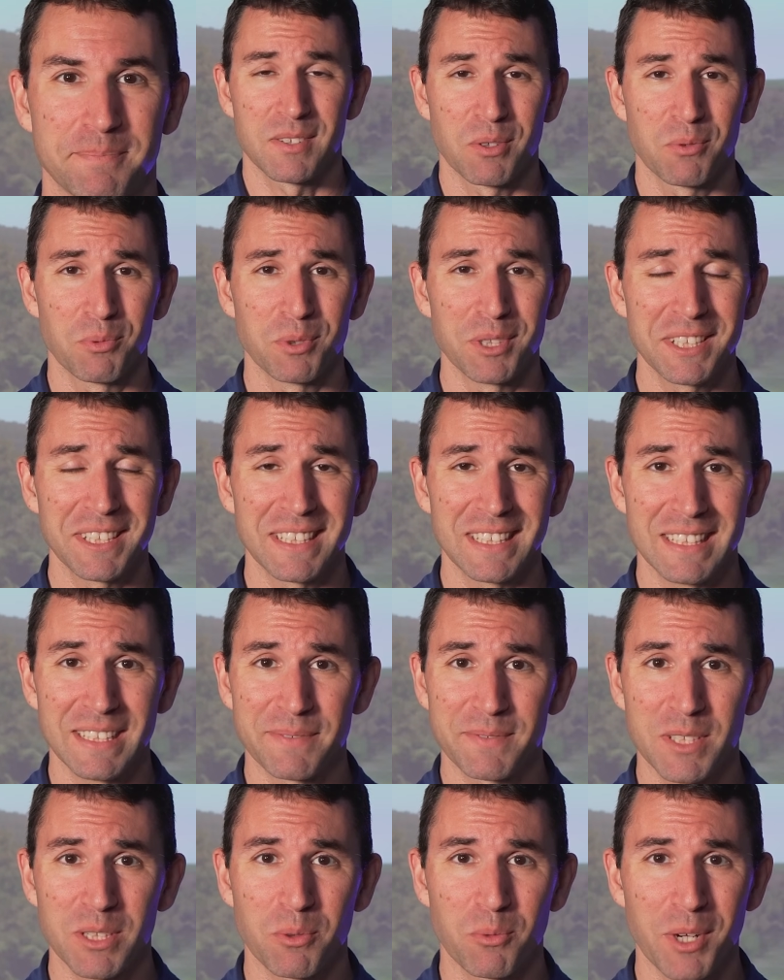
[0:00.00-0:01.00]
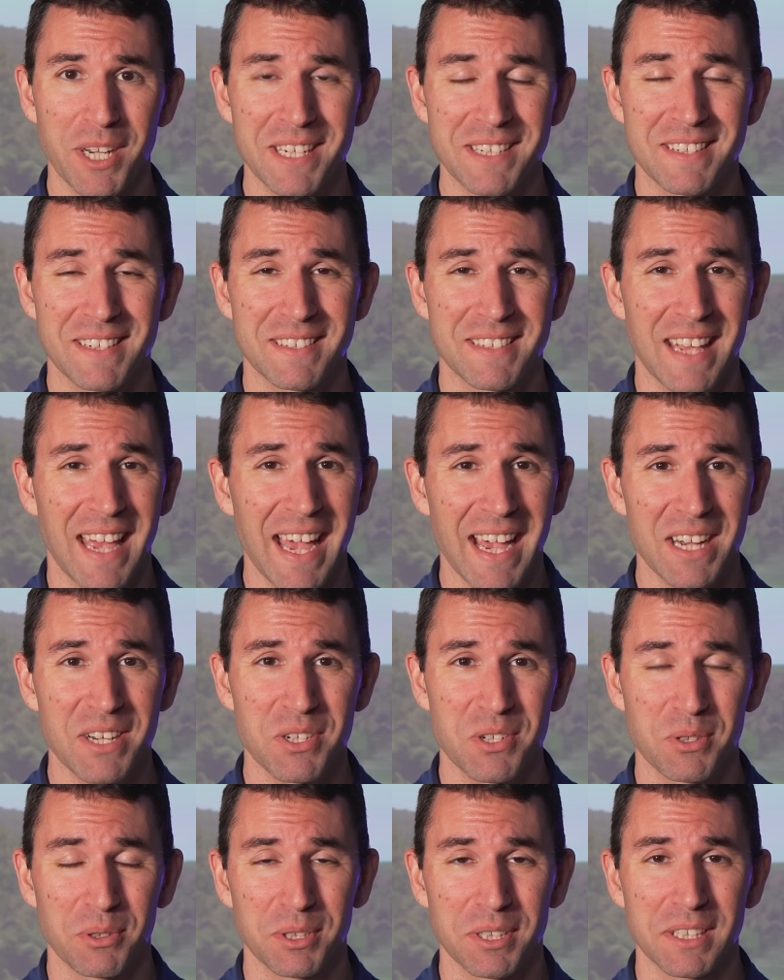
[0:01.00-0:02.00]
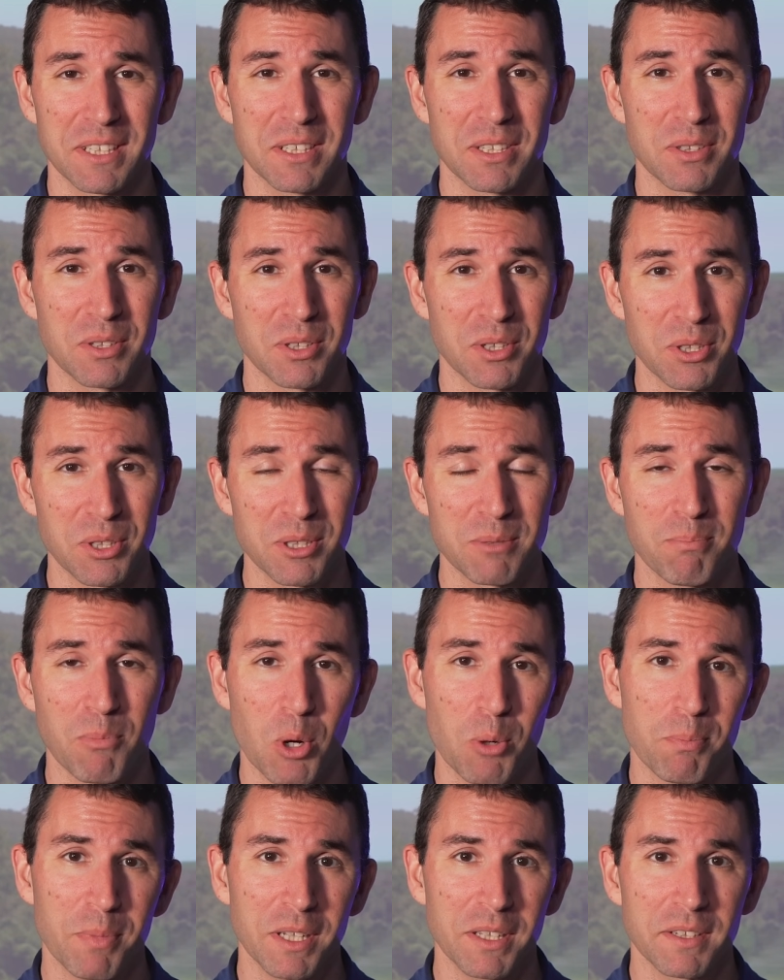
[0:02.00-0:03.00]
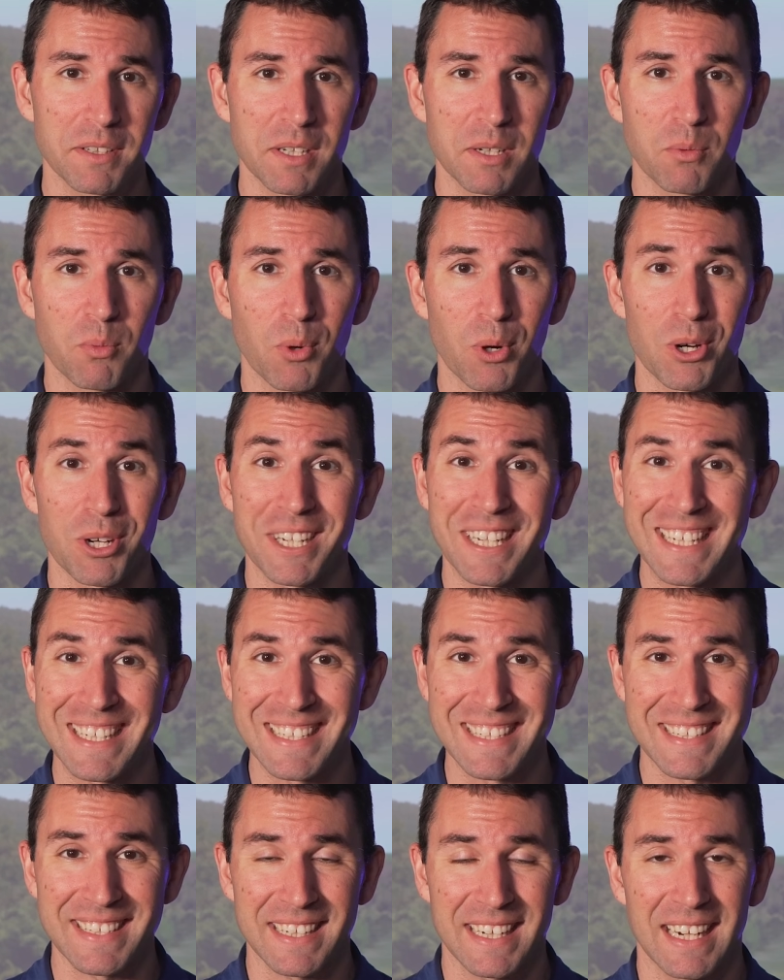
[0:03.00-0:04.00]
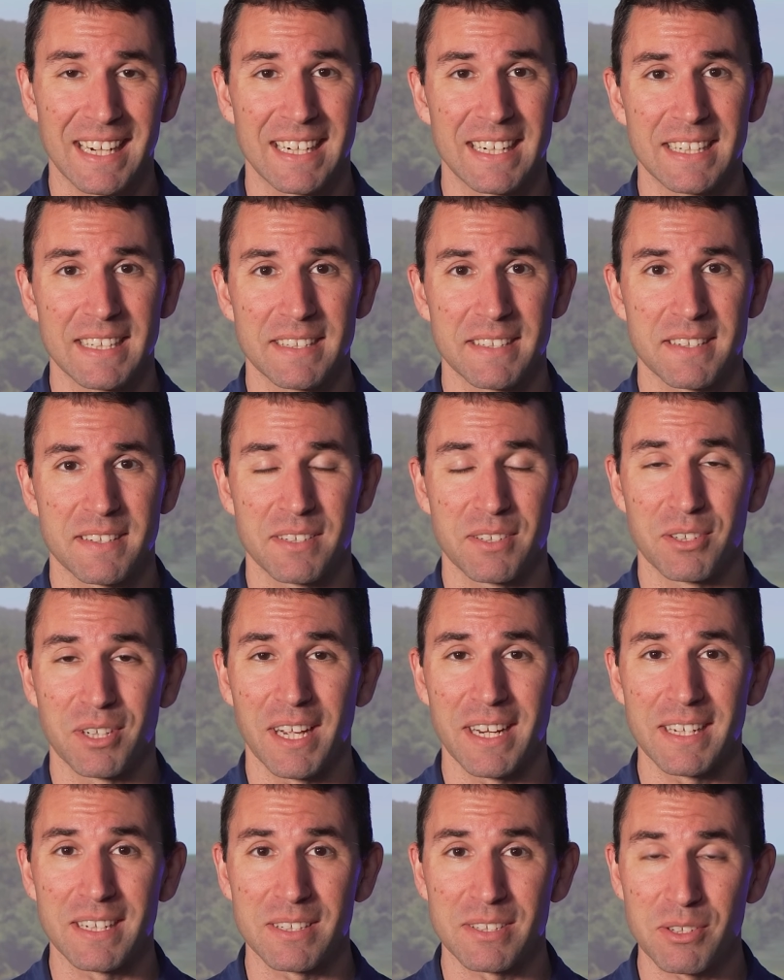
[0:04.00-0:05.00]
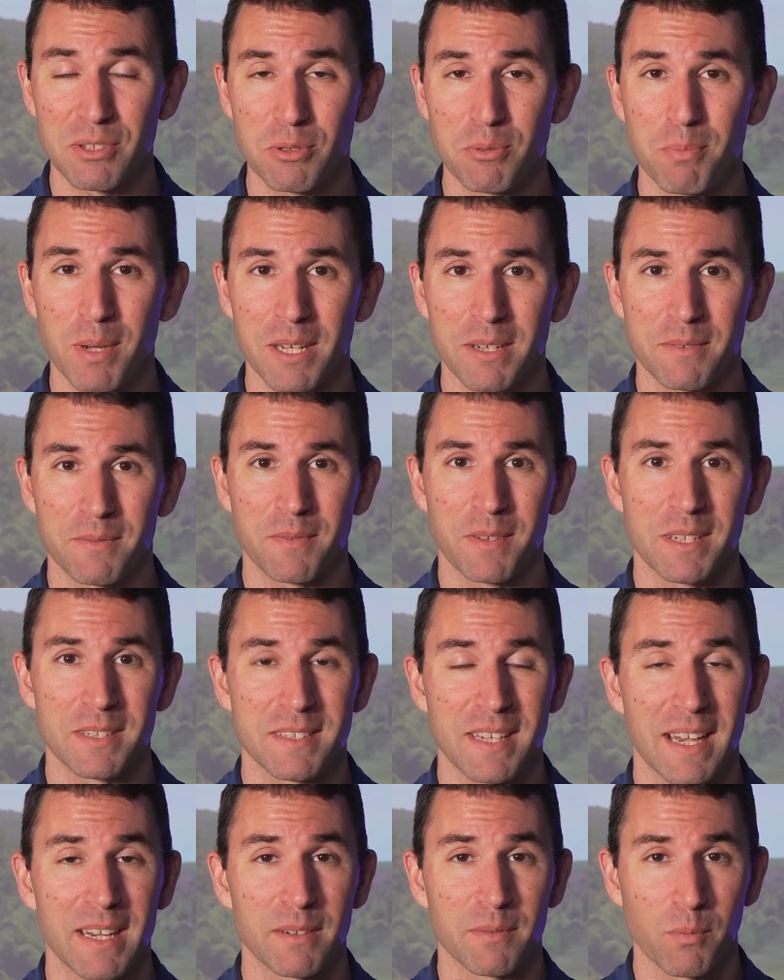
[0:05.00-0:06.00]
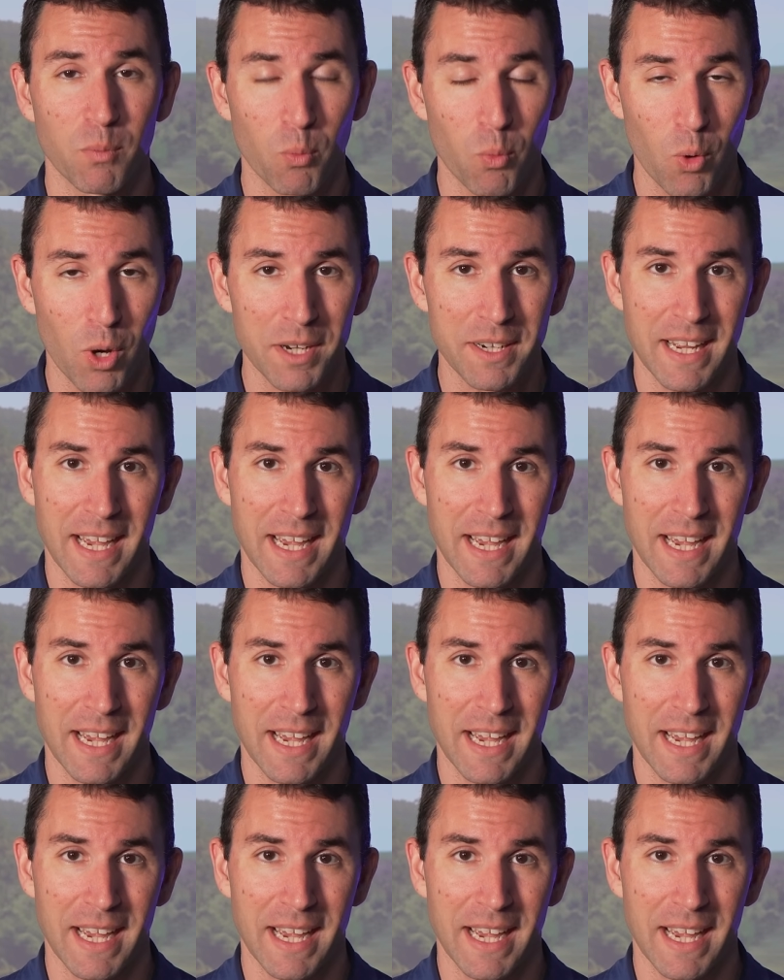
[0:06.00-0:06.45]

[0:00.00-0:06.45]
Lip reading: So really, lifting weights is actually good mobility work in disguise. You're getting two benefits out of one